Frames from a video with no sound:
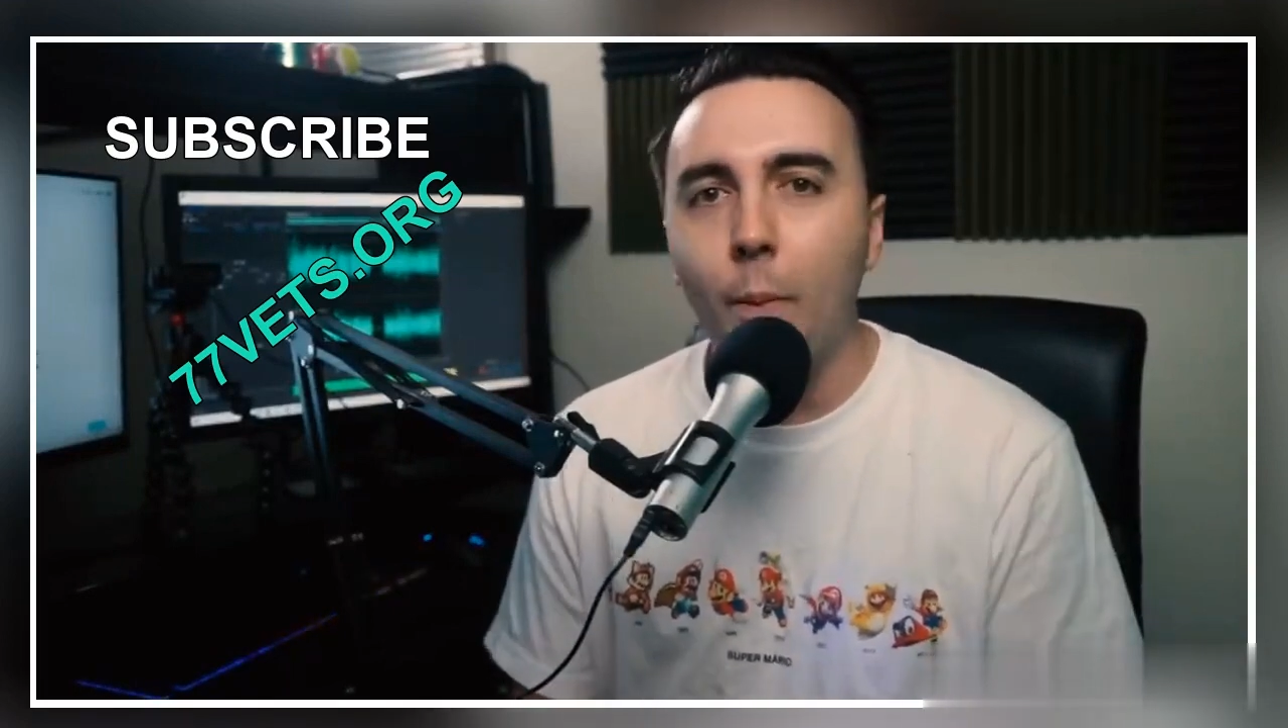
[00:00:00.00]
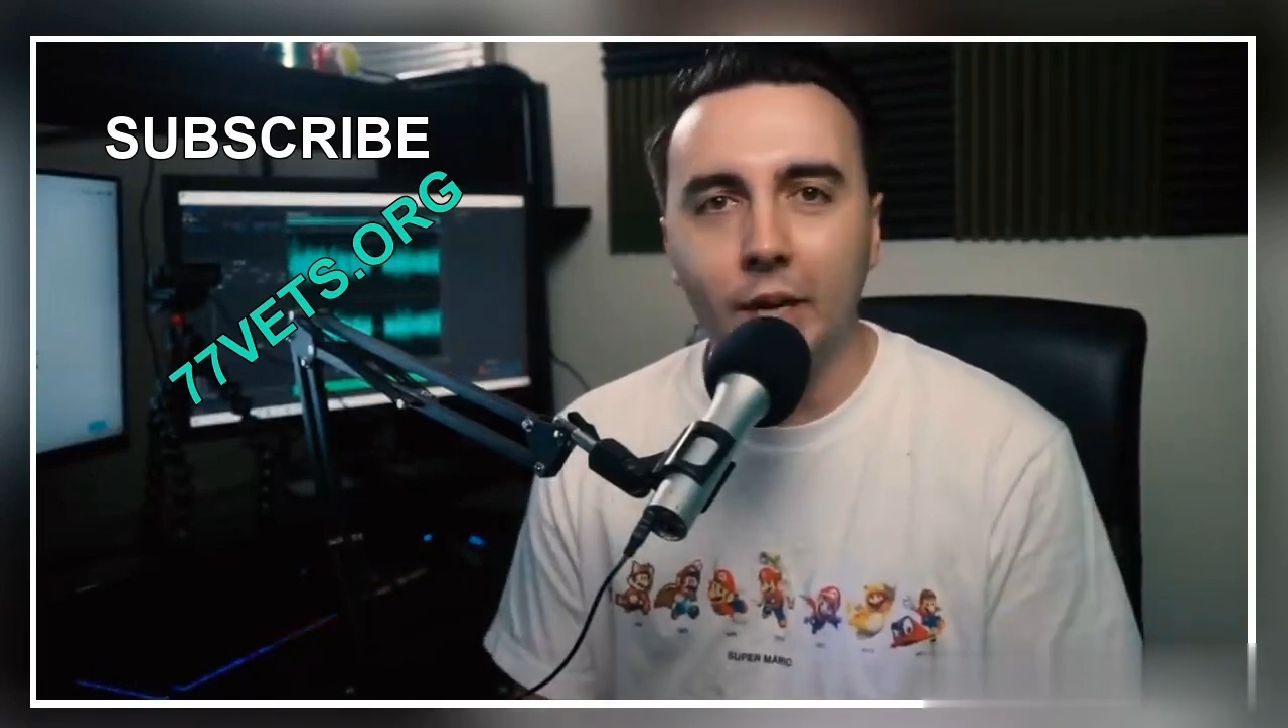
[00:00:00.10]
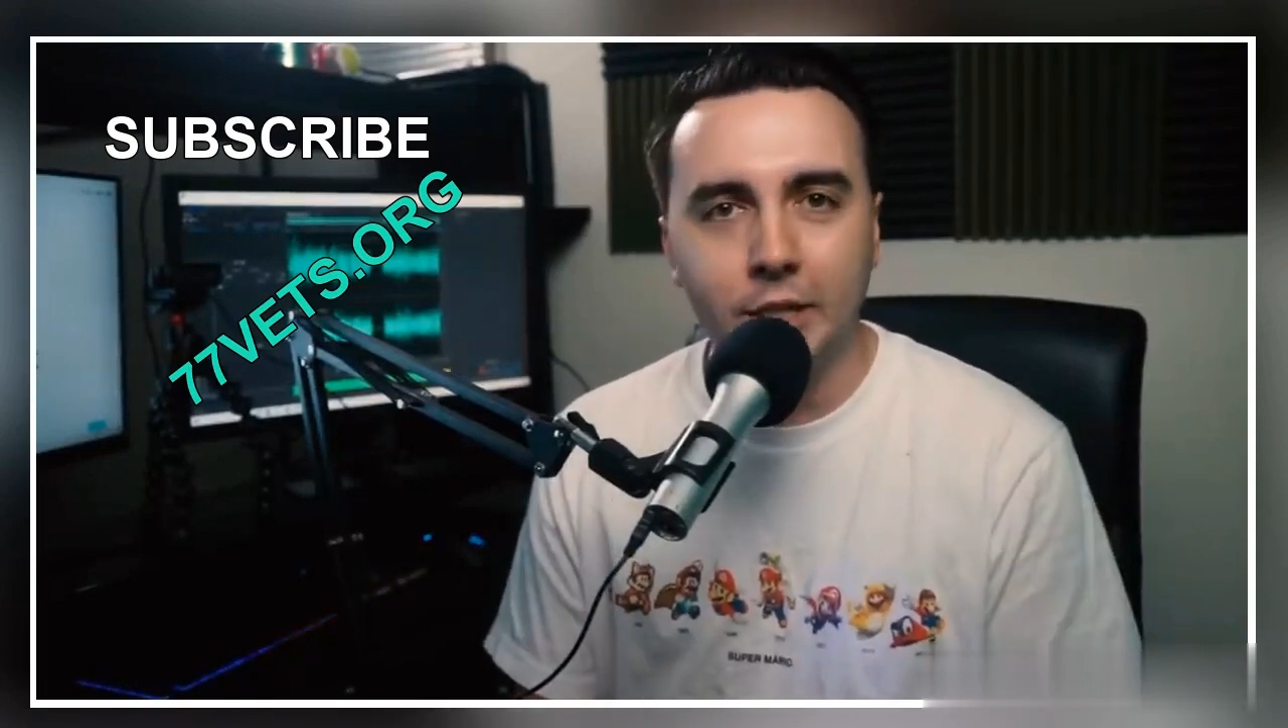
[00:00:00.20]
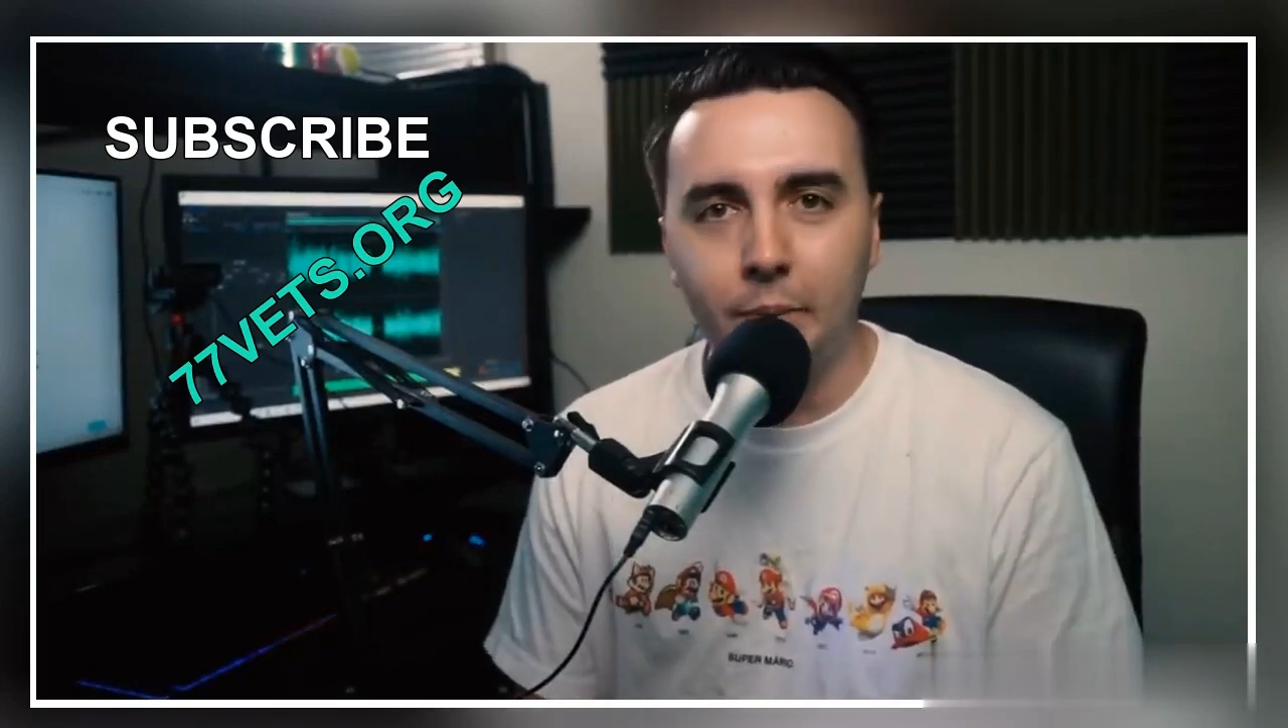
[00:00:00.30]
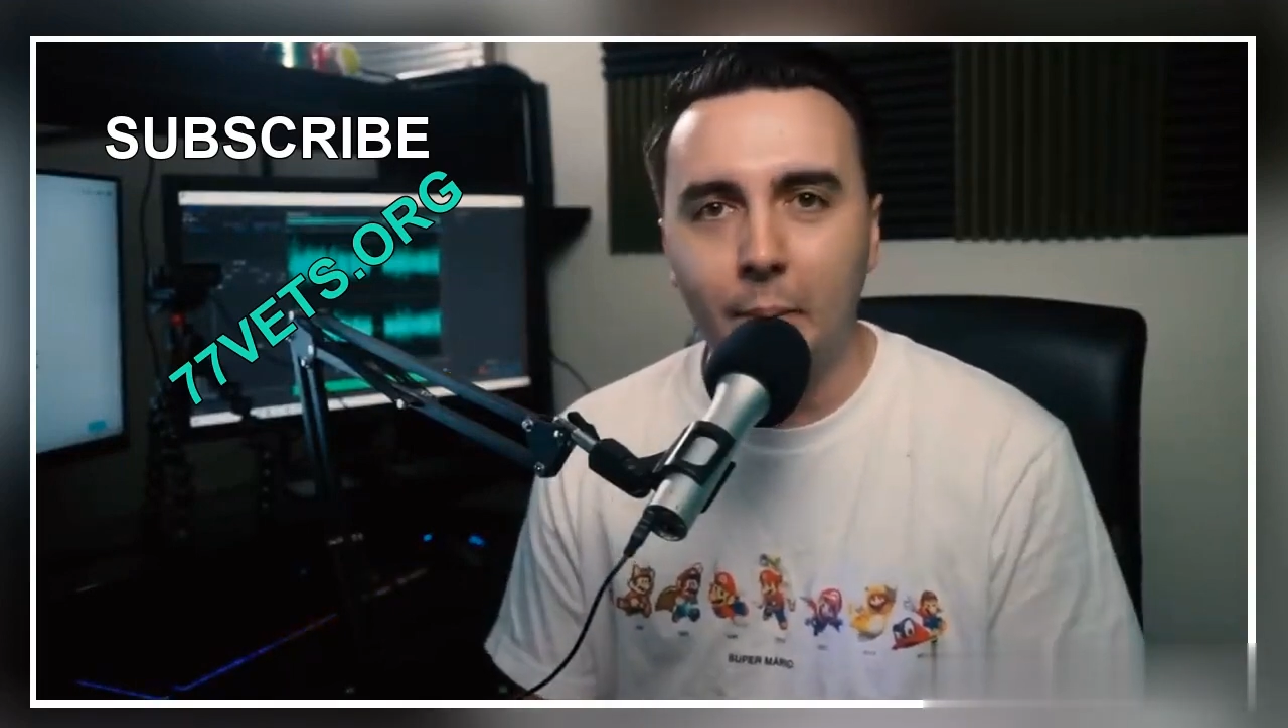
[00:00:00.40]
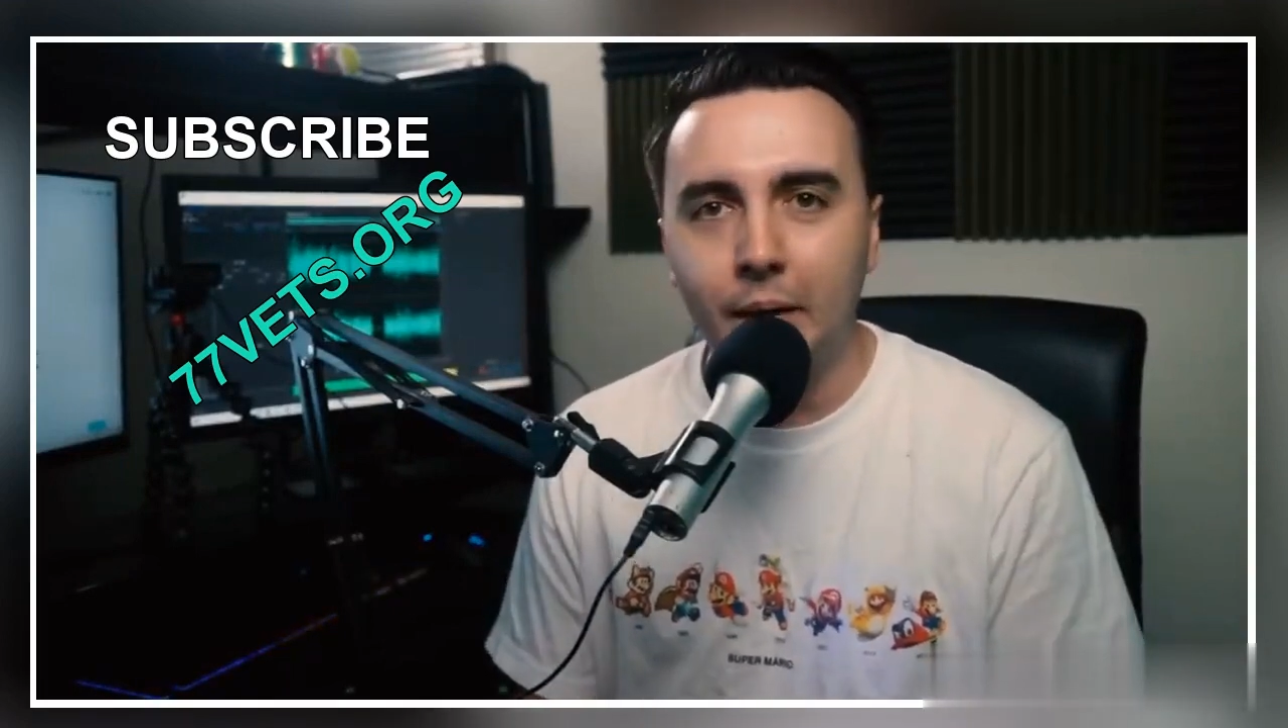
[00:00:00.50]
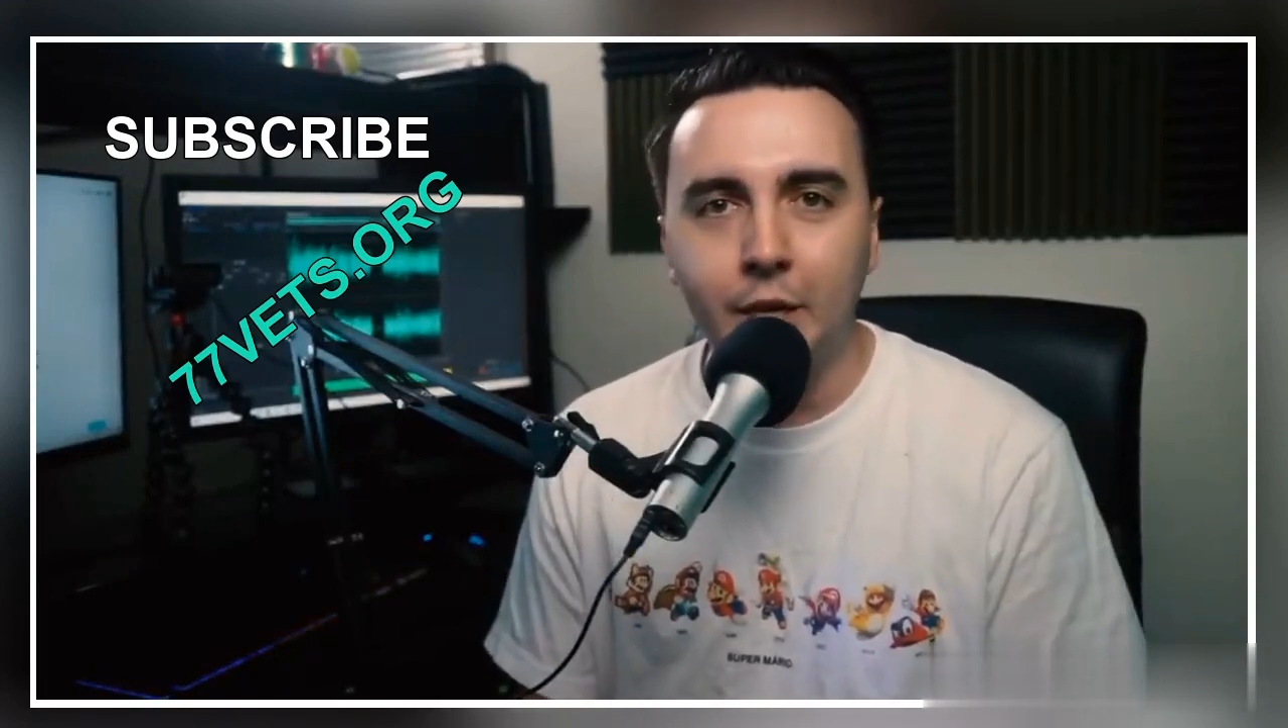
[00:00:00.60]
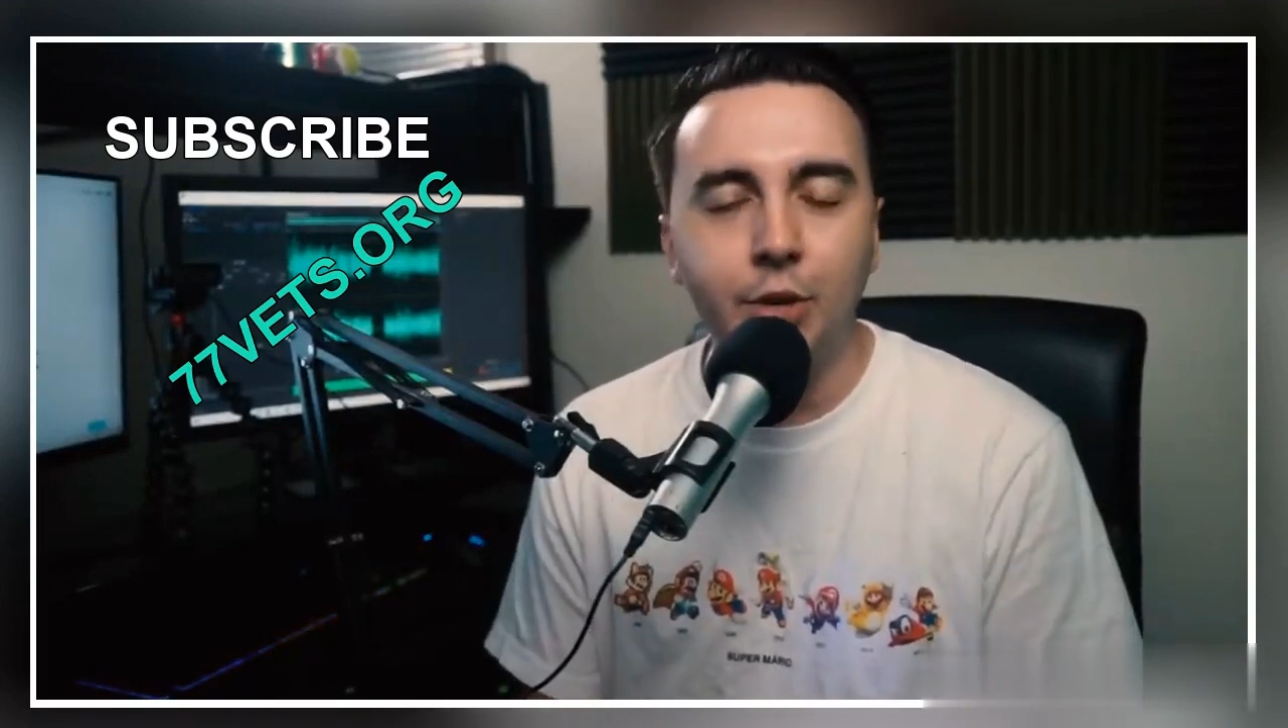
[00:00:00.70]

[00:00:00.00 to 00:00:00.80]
much about money.